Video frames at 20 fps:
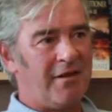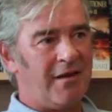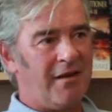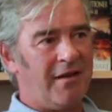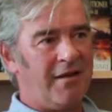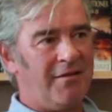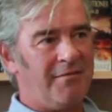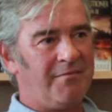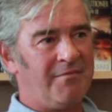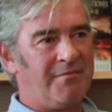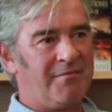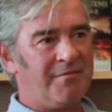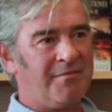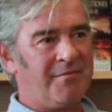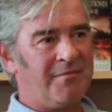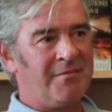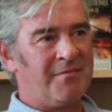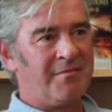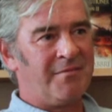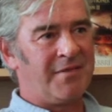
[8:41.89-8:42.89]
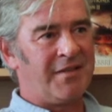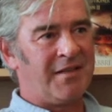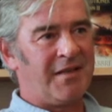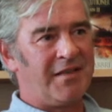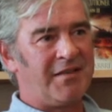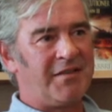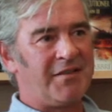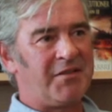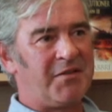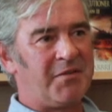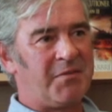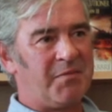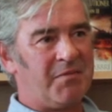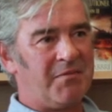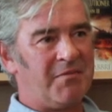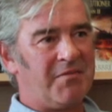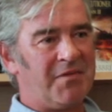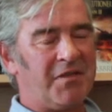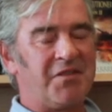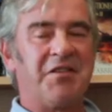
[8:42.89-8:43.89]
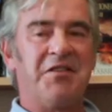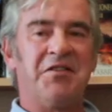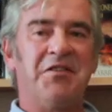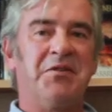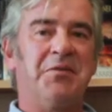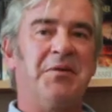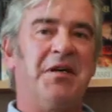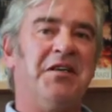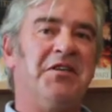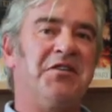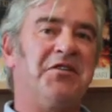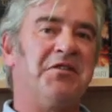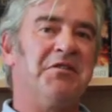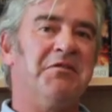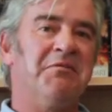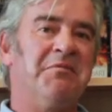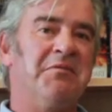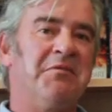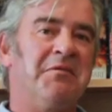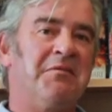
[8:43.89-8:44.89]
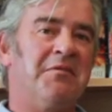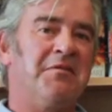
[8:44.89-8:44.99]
as the situation